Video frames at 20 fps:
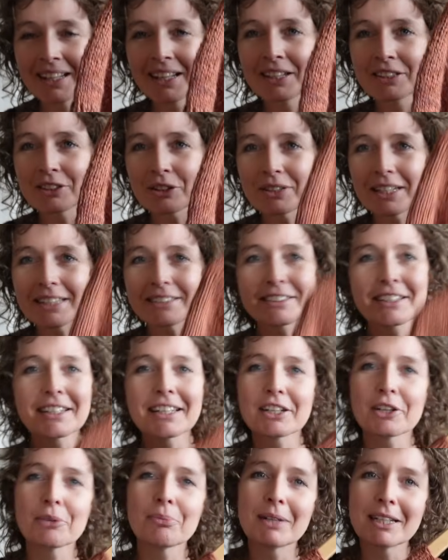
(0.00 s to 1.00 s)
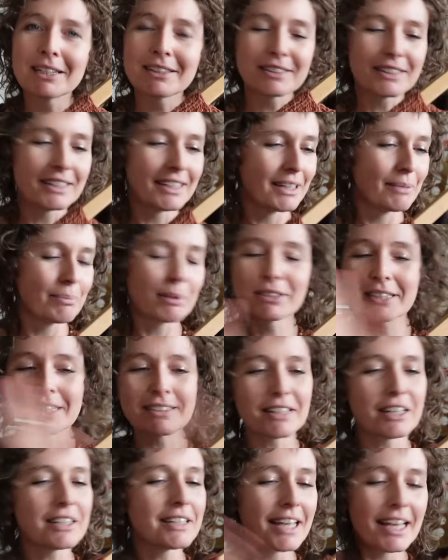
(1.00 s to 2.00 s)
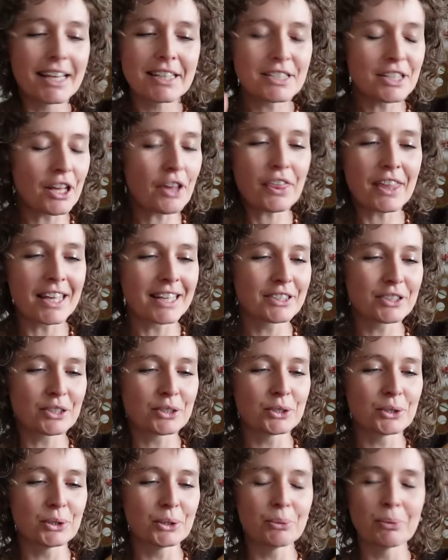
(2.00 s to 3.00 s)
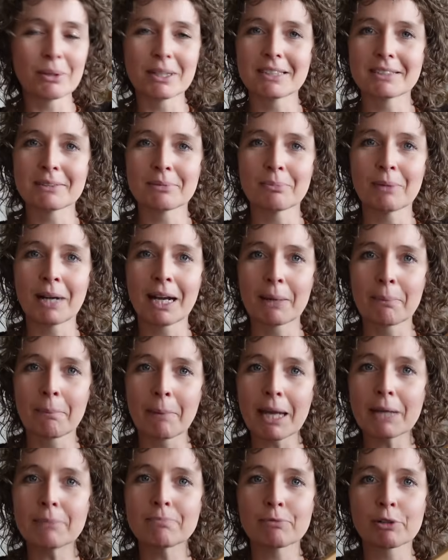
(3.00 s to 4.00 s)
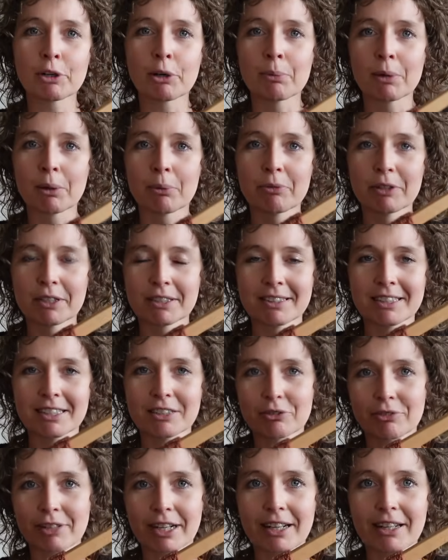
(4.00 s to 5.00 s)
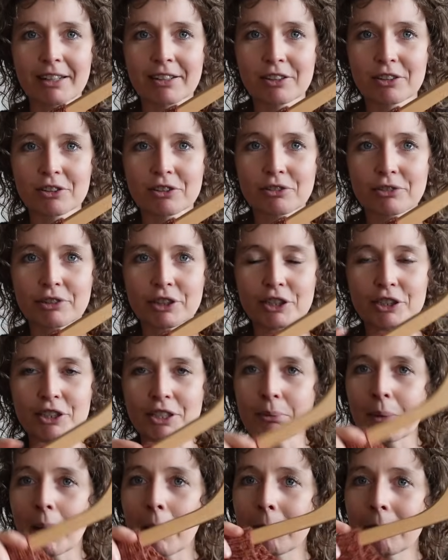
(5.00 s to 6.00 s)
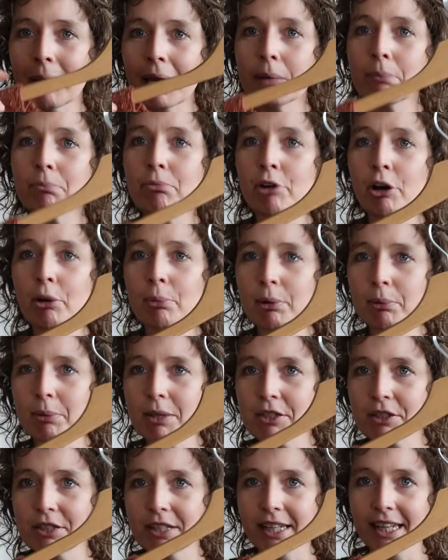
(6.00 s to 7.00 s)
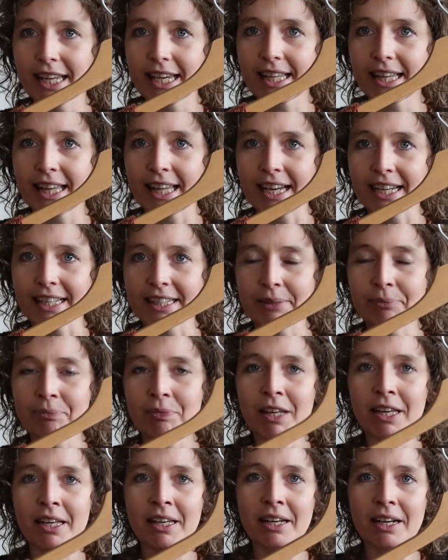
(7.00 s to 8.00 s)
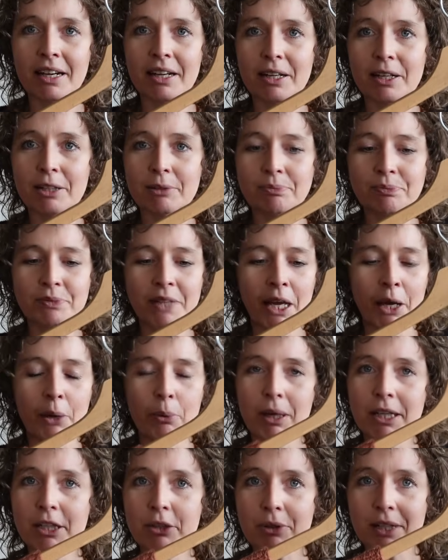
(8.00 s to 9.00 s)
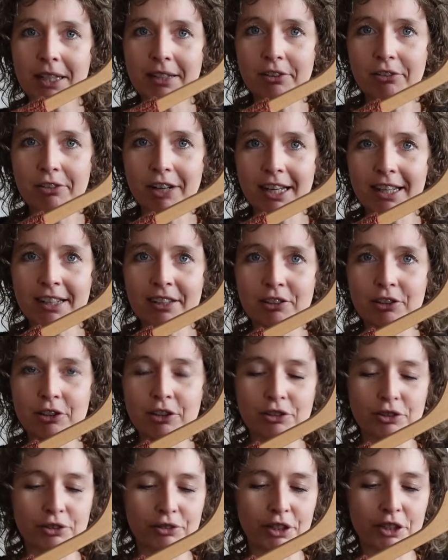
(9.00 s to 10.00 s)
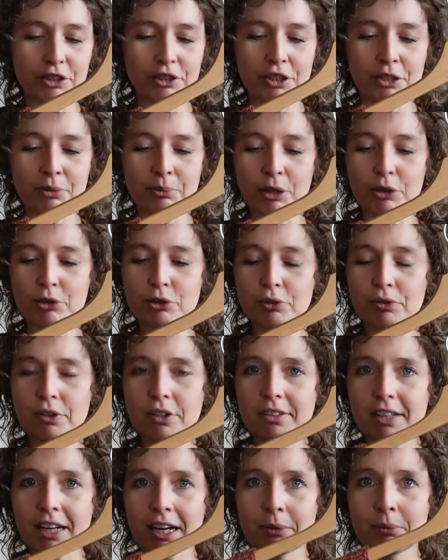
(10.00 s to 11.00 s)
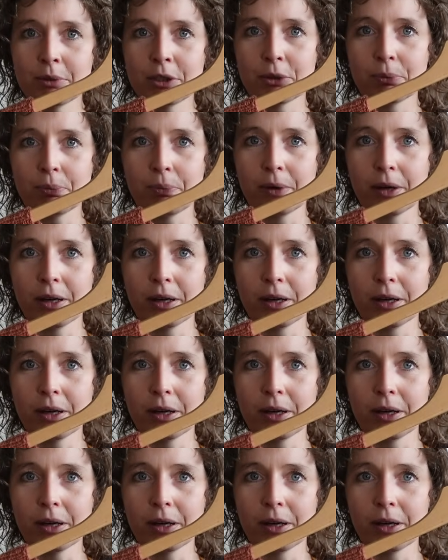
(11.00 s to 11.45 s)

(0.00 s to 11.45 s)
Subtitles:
So So that's a little bit, but that has nothing to do with my main problem with this raglan construction. My main problem is the neckline. When you knit a raglan construction, most of the time you